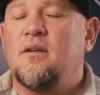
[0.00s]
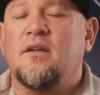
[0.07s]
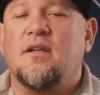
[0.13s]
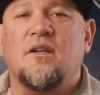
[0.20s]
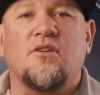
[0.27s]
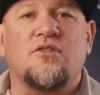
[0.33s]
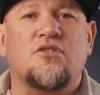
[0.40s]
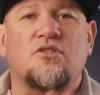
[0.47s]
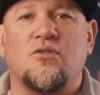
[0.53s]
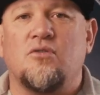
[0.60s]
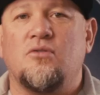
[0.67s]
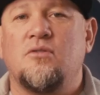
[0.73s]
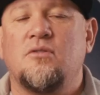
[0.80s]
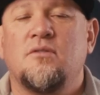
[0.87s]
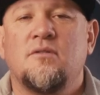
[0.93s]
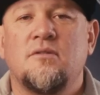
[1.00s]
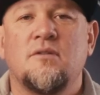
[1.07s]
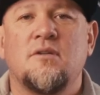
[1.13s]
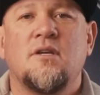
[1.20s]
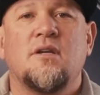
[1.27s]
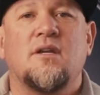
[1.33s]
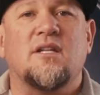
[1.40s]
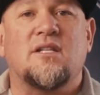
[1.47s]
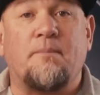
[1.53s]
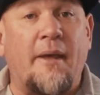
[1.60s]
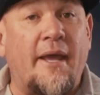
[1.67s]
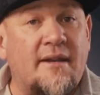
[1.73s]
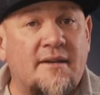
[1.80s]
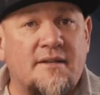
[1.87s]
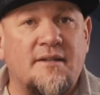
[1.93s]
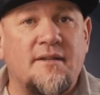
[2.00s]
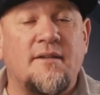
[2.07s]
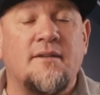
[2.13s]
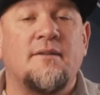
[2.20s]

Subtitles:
It looks cool. It's patented.